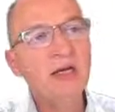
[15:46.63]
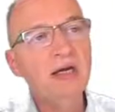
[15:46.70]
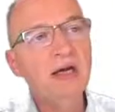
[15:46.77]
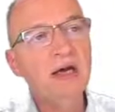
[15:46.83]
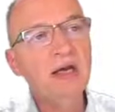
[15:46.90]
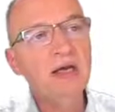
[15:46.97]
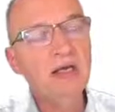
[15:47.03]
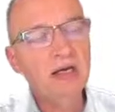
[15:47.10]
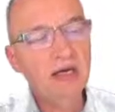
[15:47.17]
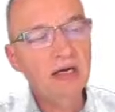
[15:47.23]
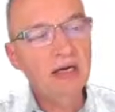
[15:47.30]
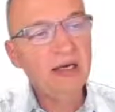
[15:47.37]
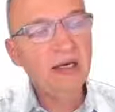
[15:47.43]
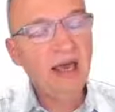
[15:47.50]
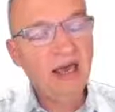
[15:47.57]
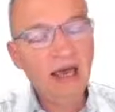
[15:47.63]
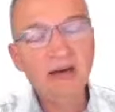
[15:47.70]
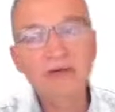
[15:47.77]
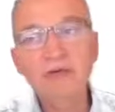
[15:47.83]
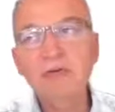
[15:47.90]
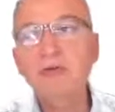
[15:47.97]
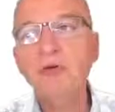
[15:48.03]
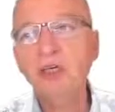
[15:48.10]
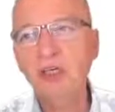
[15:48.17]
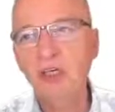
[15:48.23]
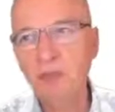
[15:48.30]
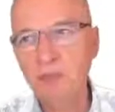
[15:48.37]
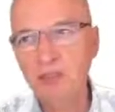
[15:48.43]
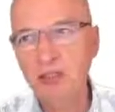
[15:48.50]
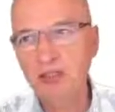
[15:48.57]
I have to
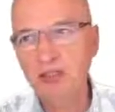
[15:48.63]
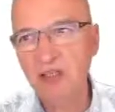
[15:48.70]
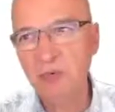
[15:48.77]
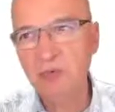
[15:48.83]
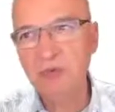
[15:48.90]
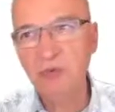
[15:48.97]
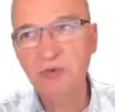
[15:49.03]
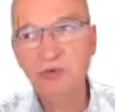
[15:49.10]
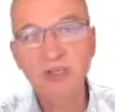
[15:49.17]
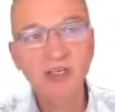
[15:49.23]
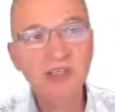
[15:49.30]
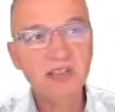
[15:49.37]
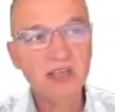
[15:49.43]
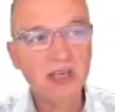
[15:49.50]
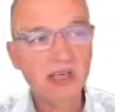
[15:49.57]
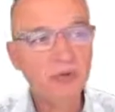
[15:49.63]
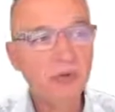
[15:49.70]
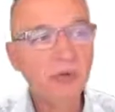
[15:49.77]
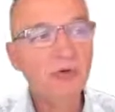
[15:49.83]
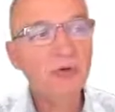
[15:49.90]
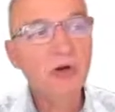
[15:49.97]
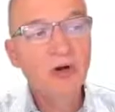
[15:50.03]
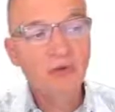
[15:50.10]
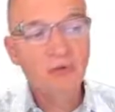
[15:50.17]
keep the exceptions disabled